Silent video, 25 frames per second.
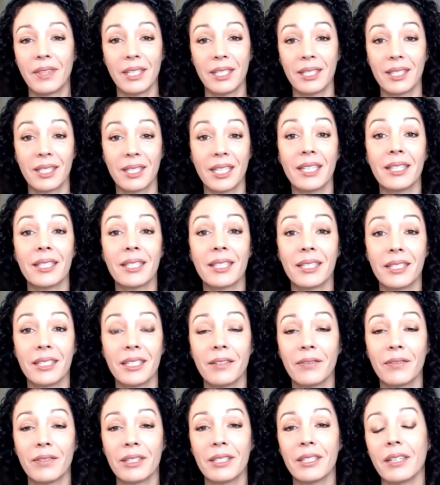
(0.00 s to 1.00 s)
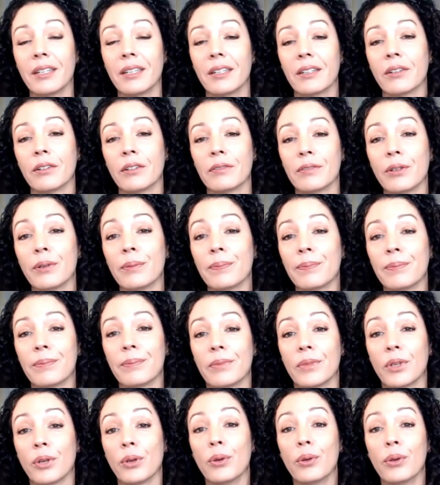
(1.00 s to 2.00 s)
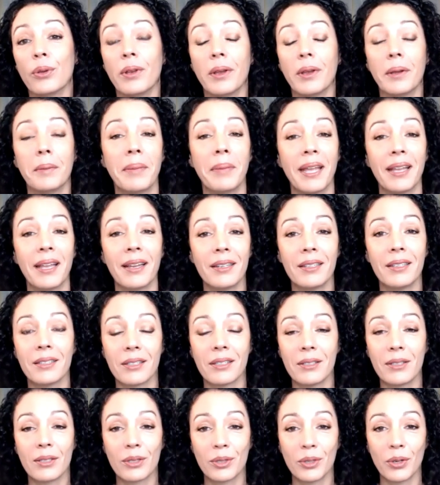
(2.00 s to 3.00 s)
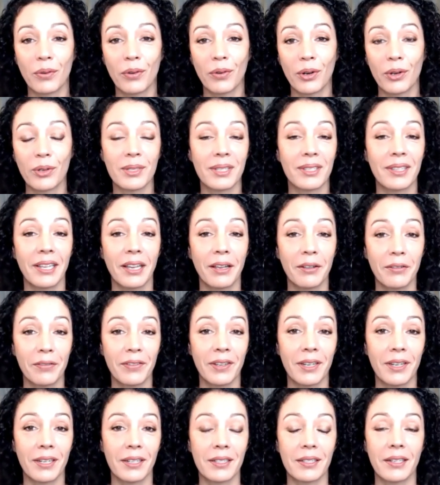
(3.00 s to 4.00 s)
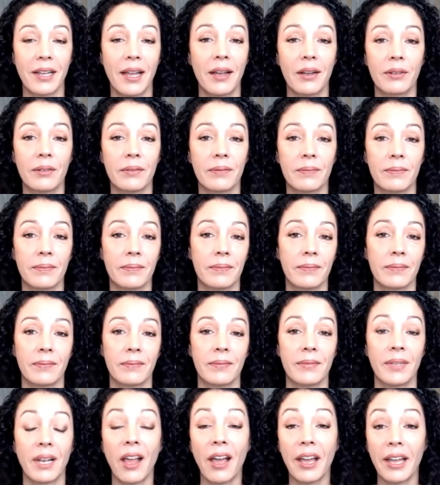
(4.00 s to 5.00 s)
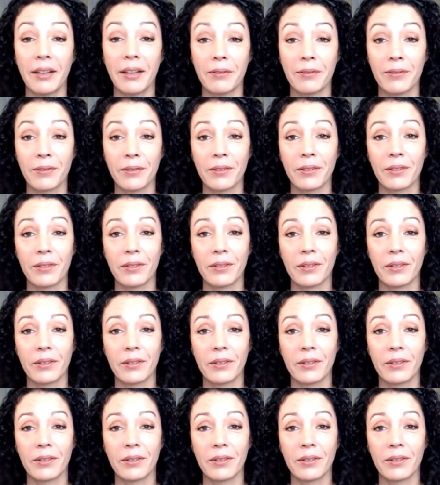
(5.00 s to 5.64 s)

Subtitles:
sensitivity of hurt and pains and sorrows, and they affect our life.